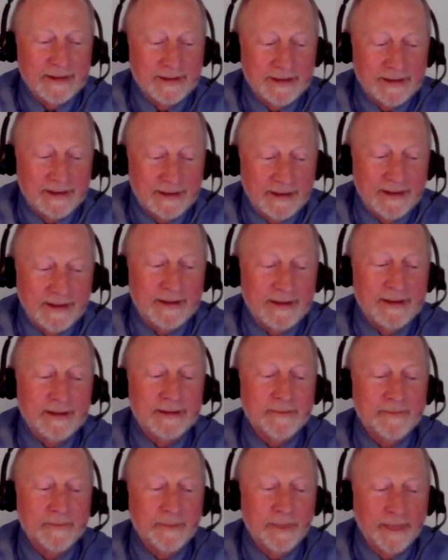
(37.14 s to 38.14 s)

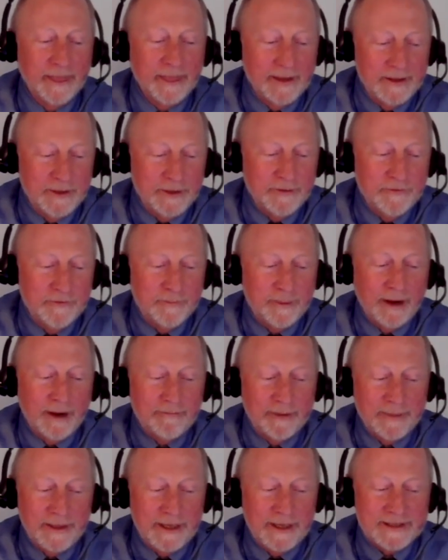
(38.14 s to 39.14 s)
Uh, you've
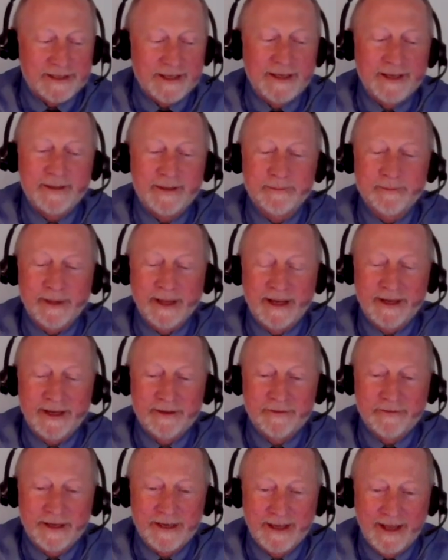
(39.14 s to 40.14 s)
probably seen
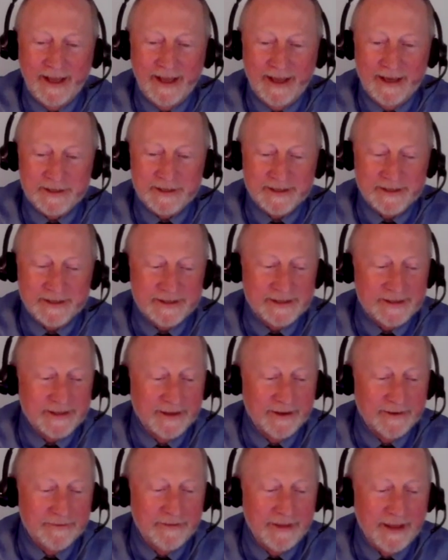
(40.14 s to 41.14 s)
plenty of indications
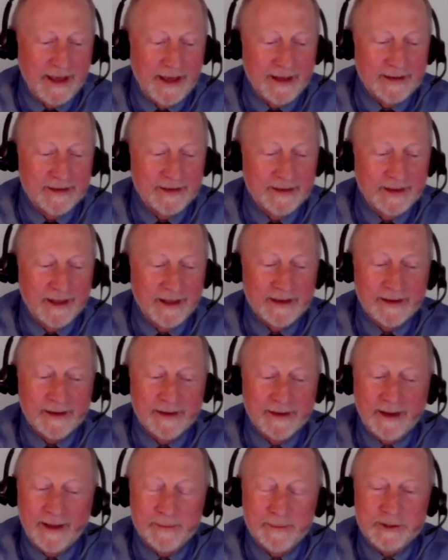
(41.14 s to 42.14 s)
of that,
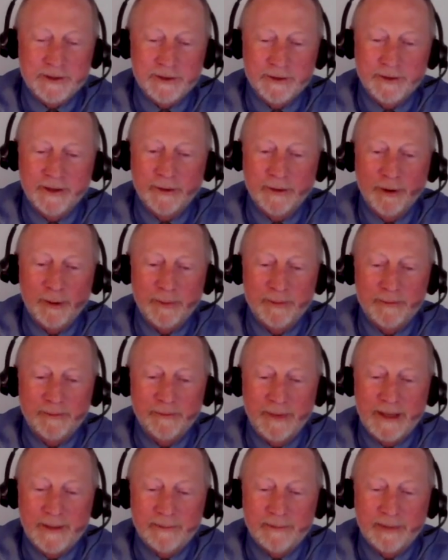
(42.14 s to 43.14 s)
and I'm sure there will
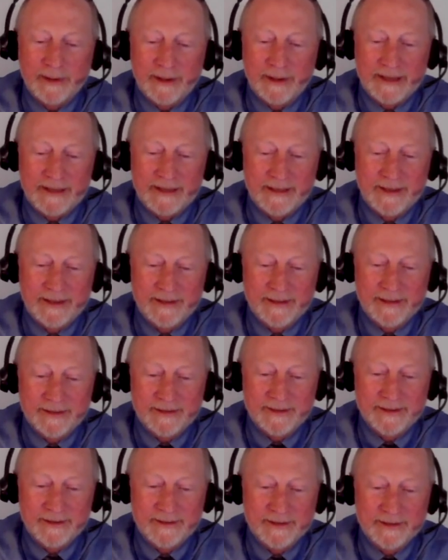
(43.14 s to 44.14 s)
be plenty
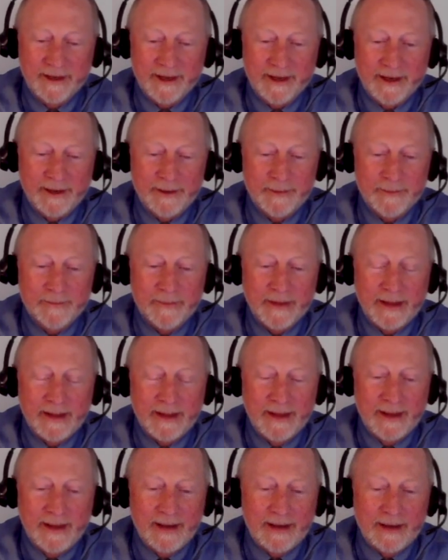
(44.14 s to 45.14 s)
to come.
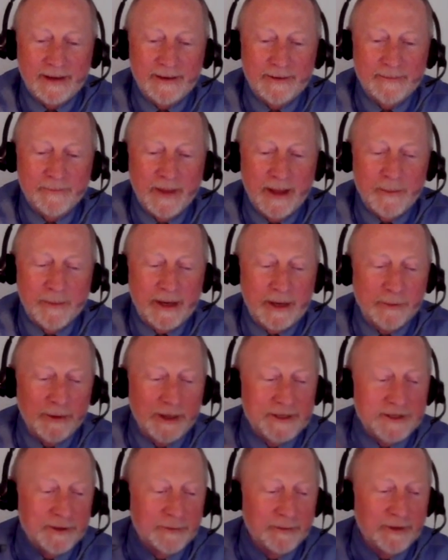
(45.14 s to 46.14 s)
But I
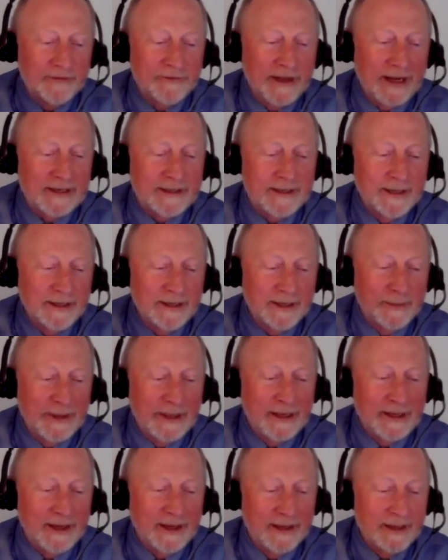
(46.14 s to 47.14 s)
wanted to reflect a little
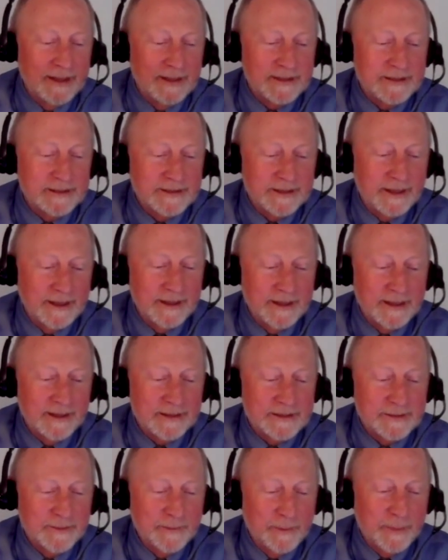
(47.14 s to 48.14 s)
bit on this
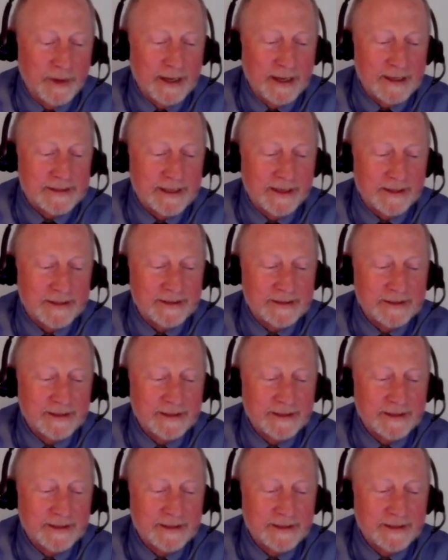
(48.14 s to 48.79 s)
process.